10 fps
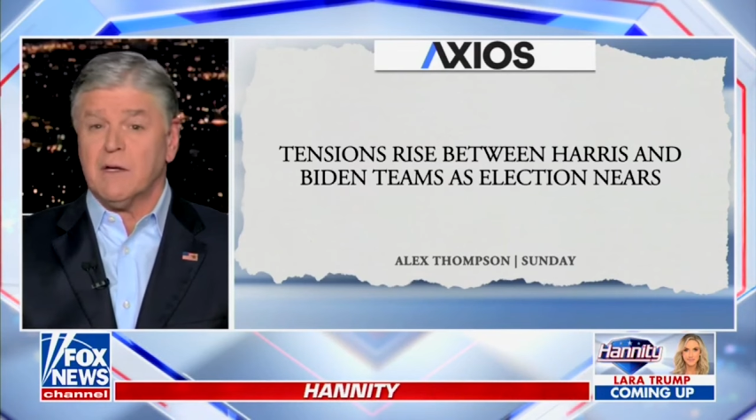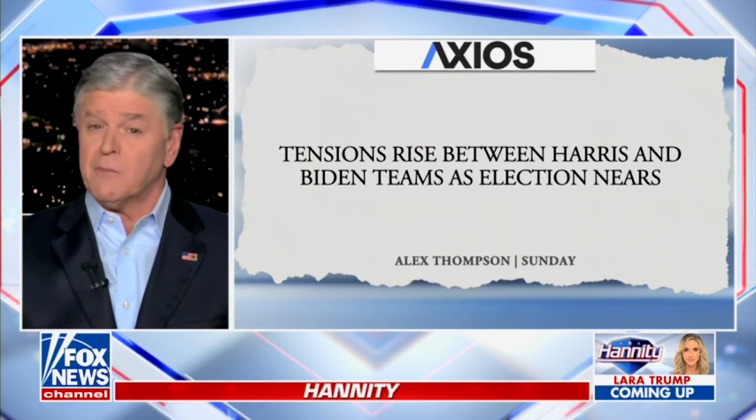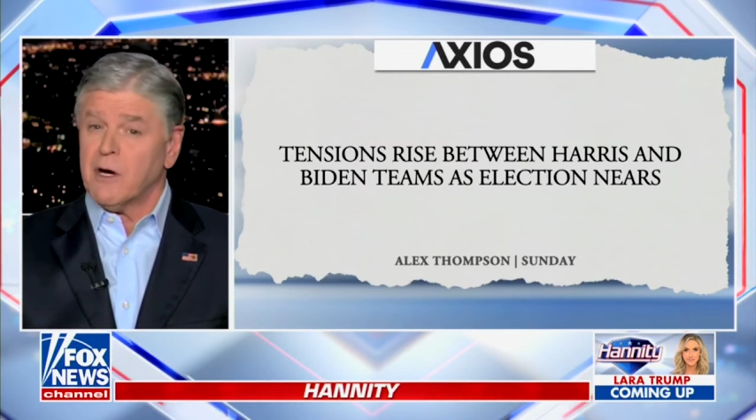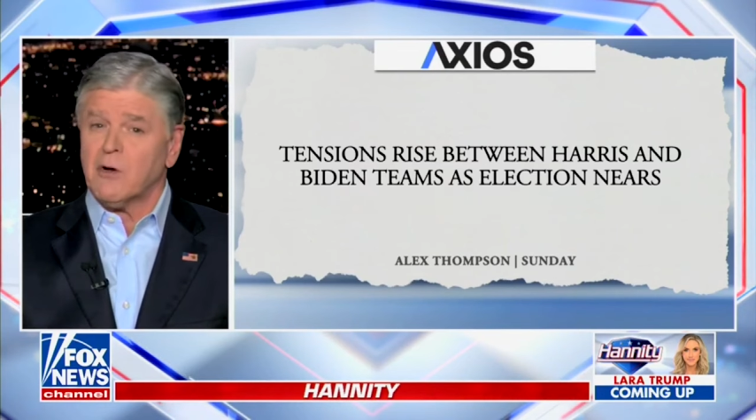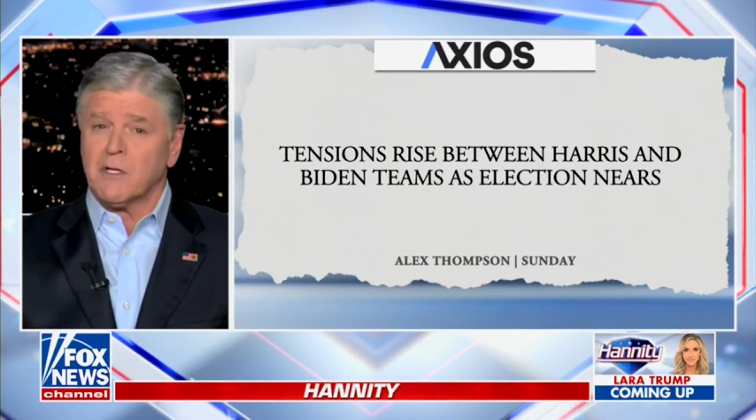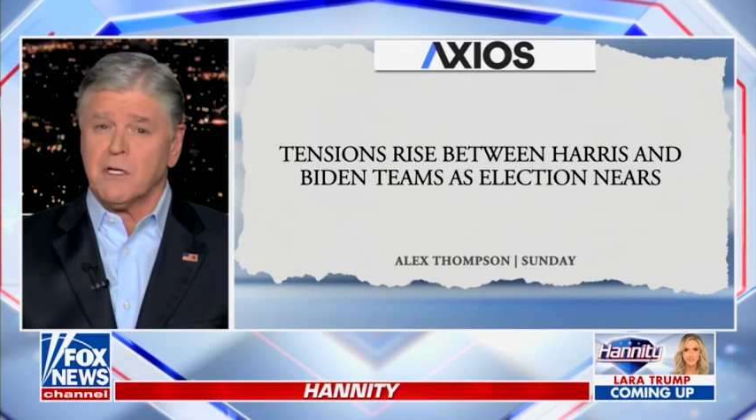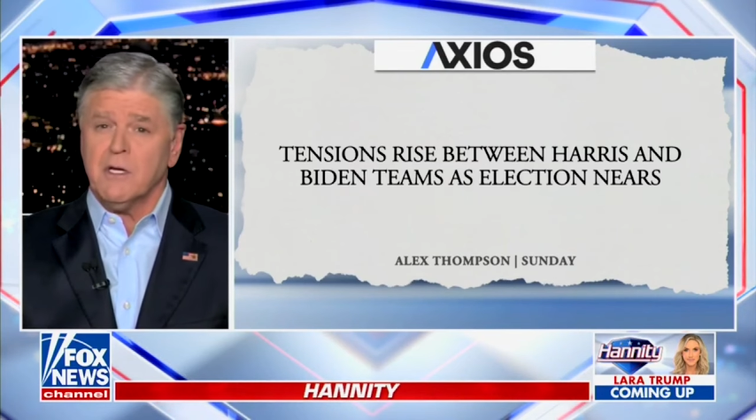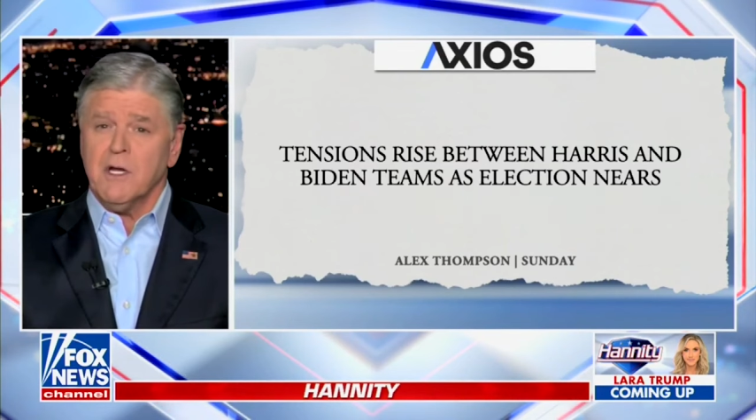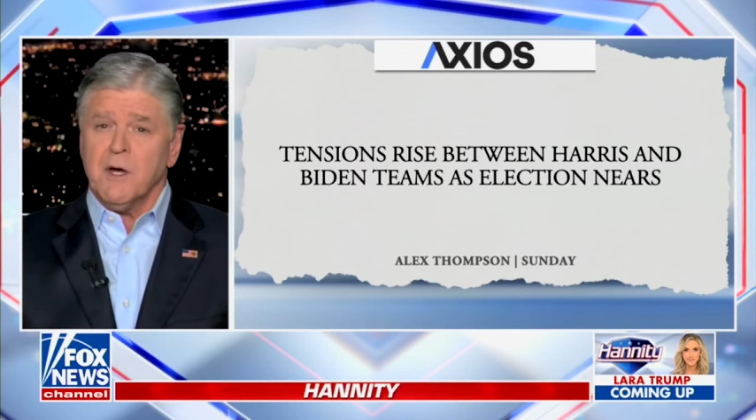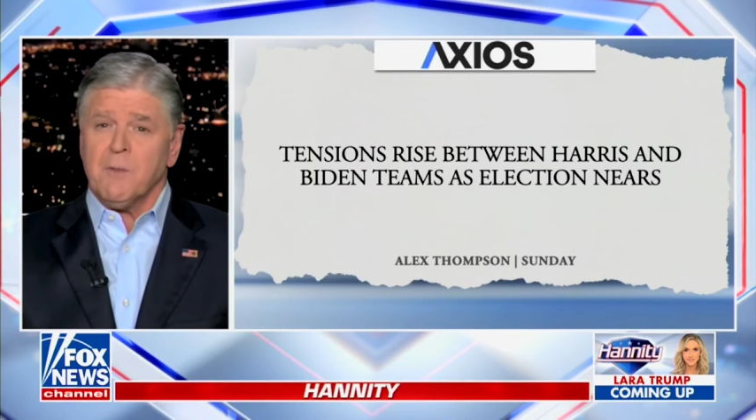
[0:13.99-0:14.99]
Apparently,
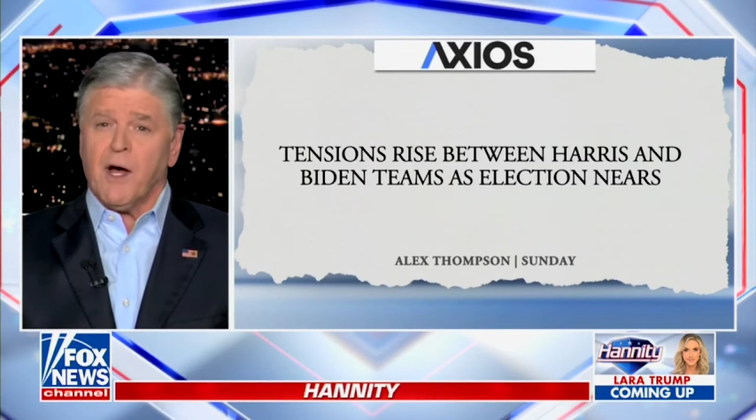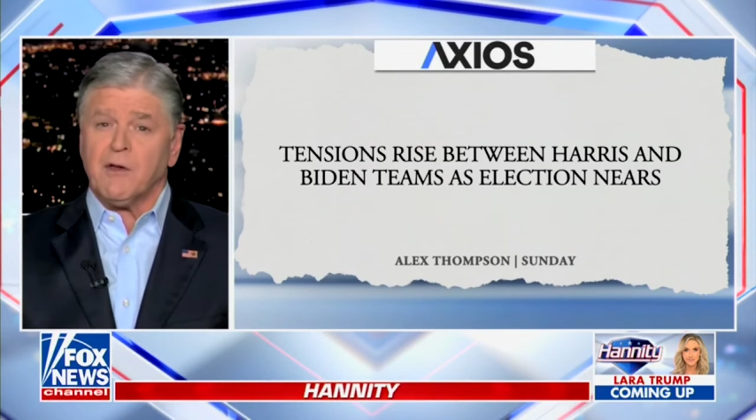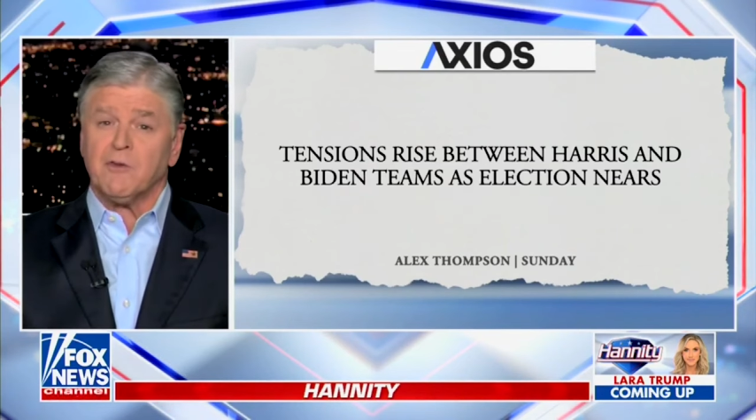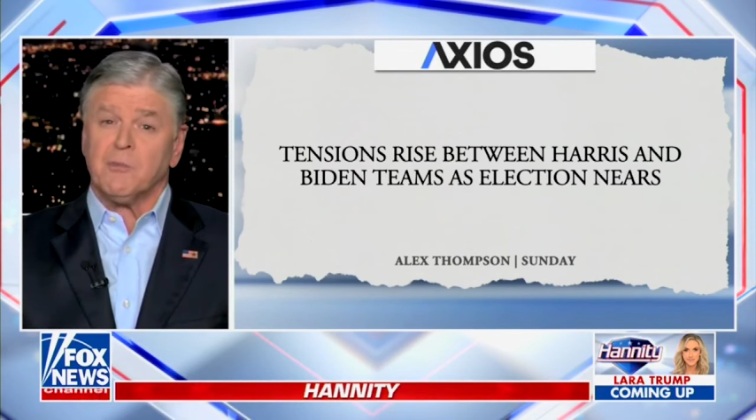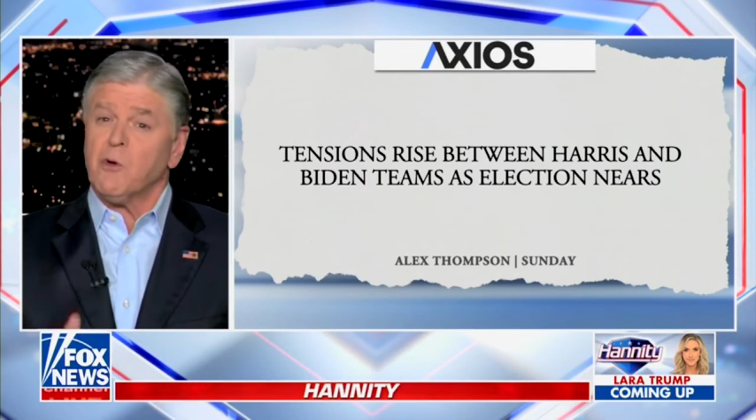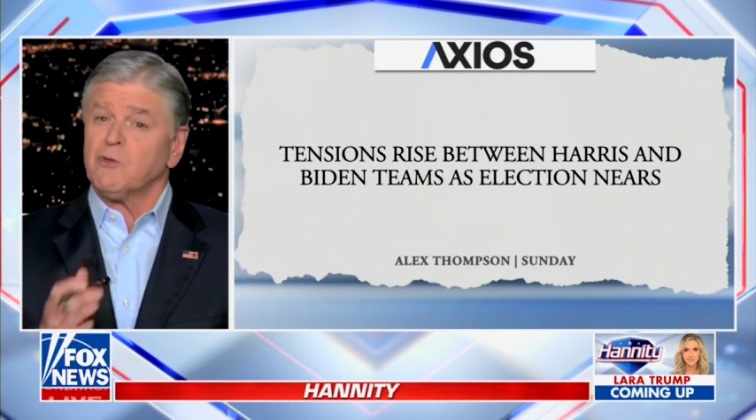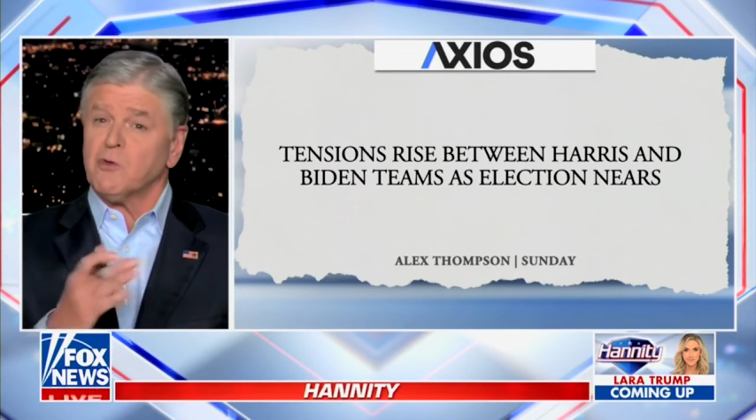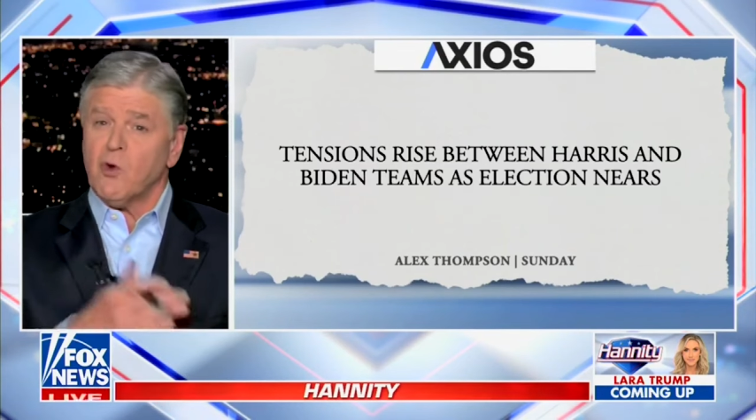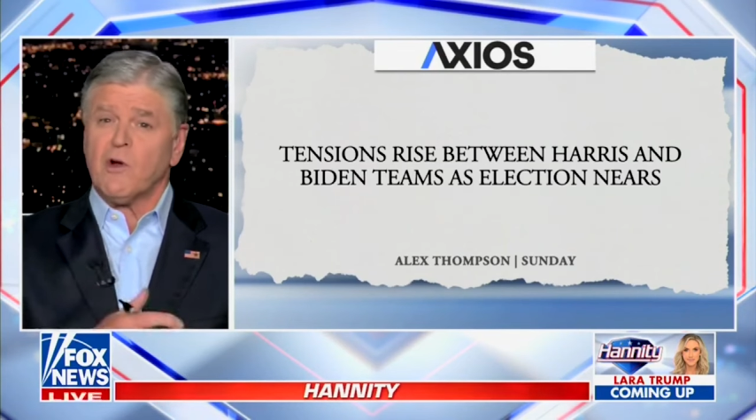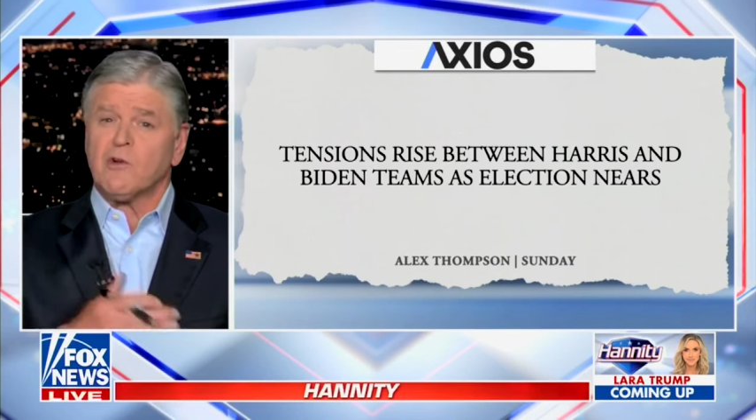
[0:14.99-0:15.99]
Biden's most
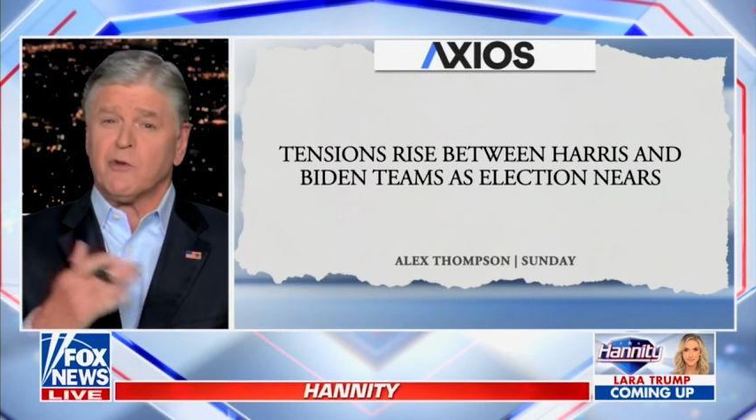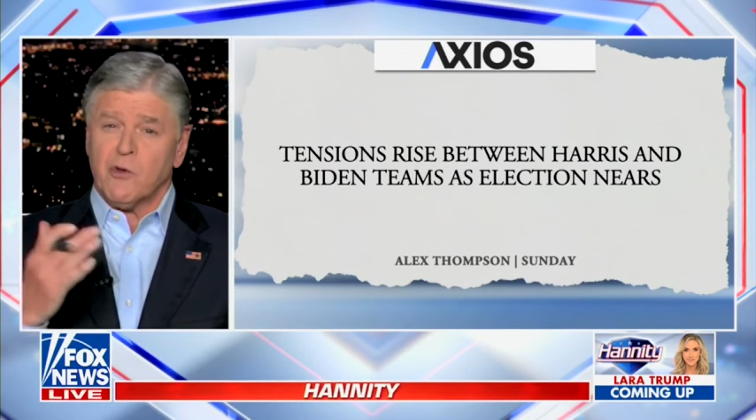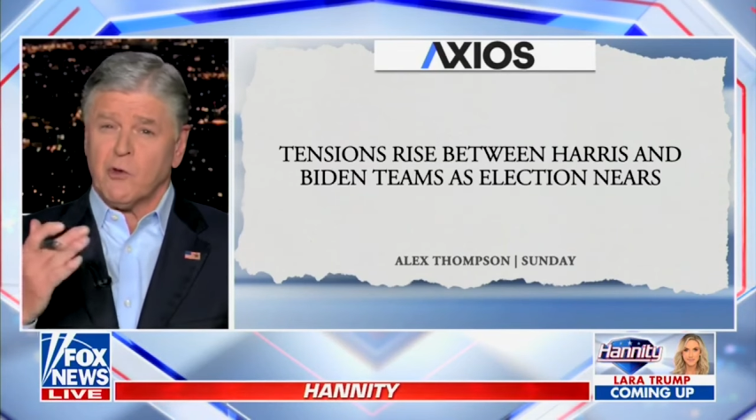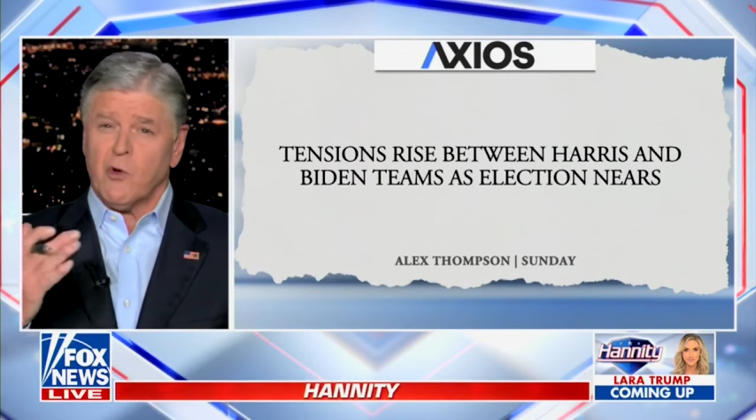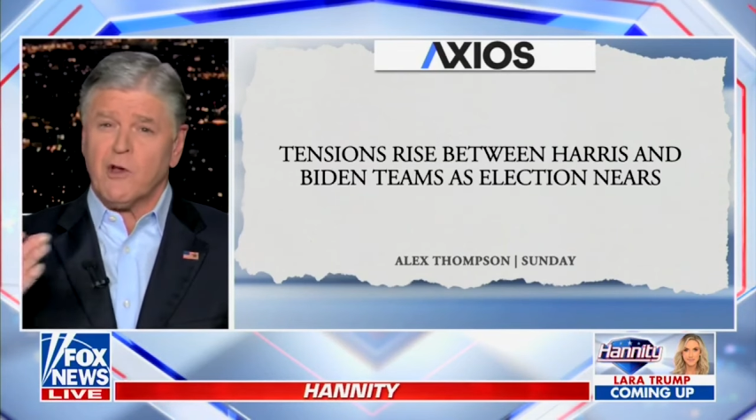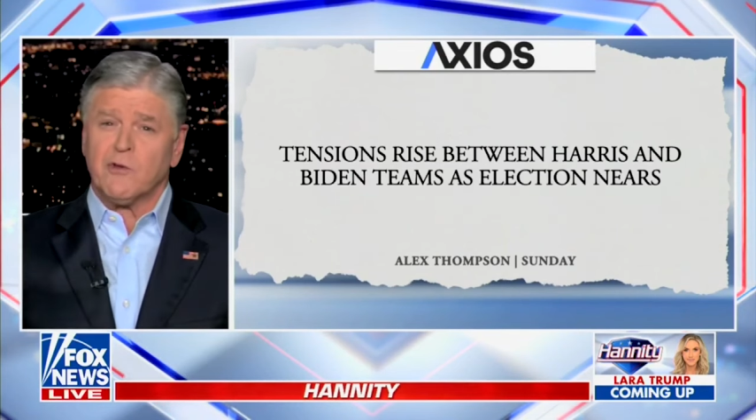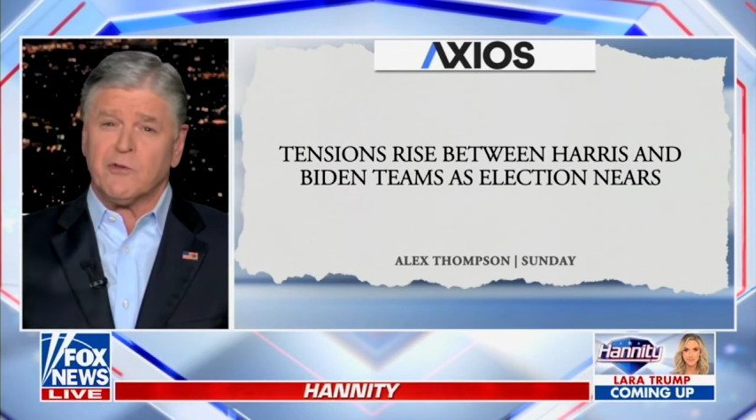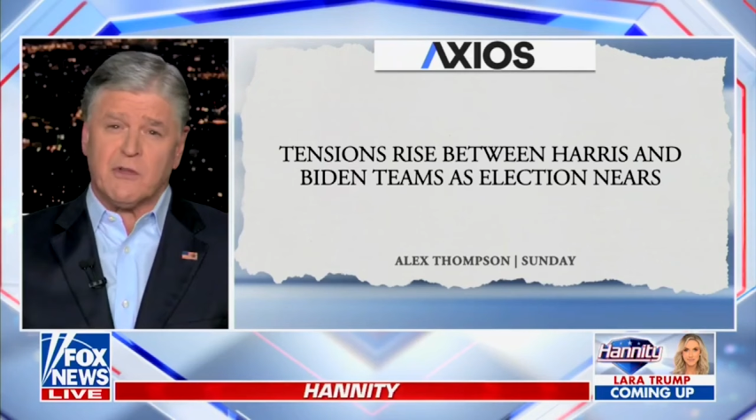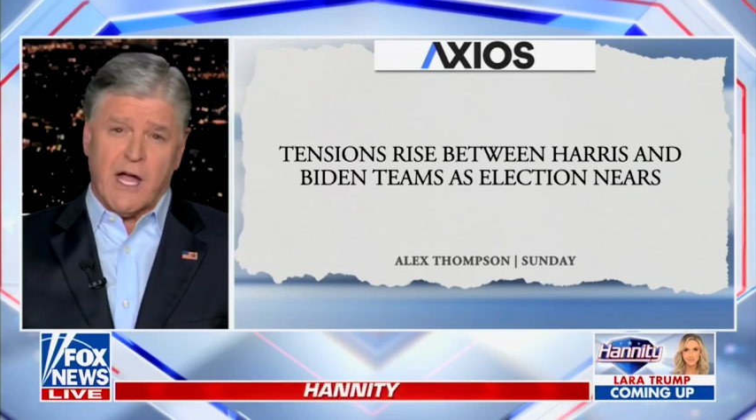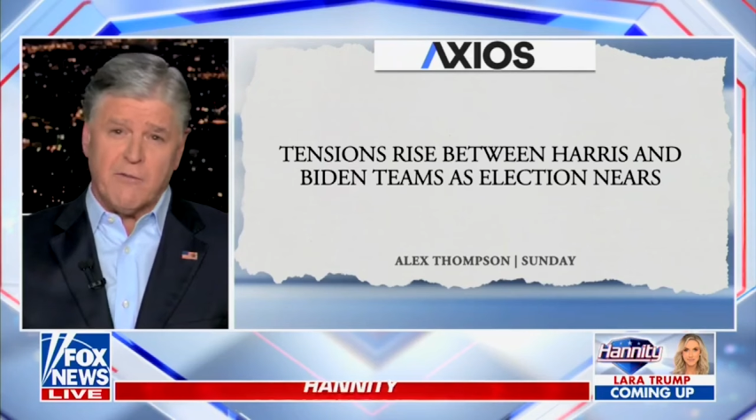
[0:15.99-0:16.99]
loyal, loyal
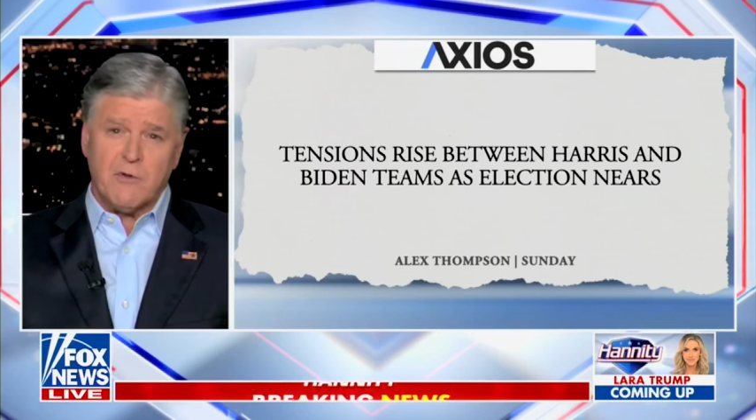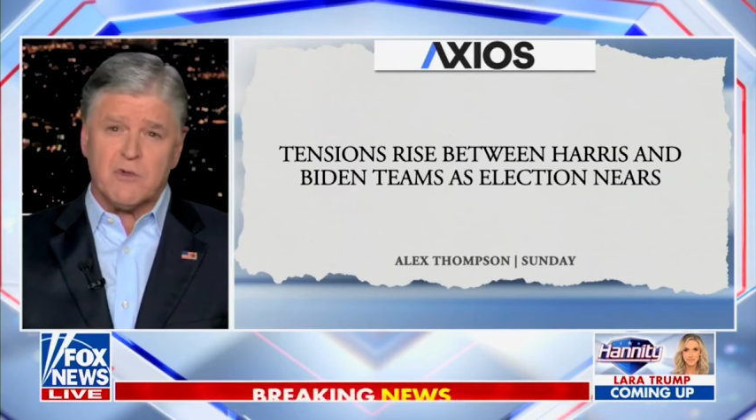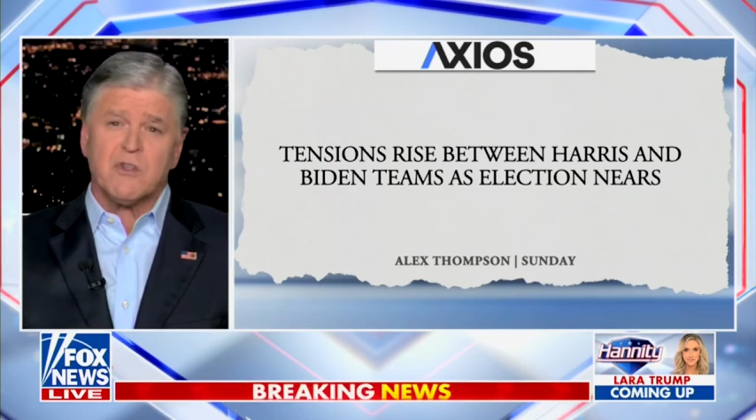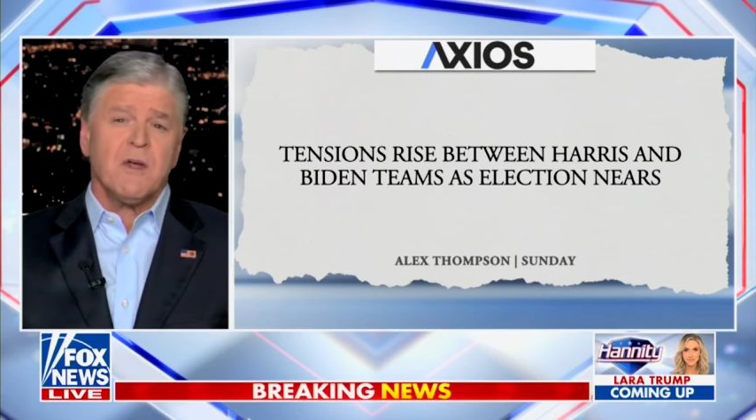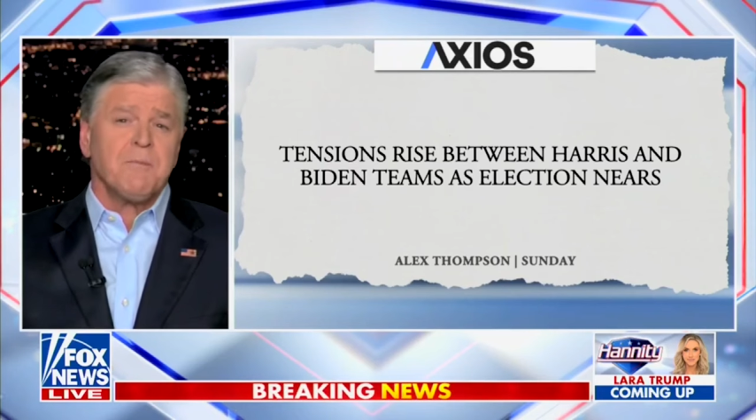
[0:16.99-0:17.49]
staffers,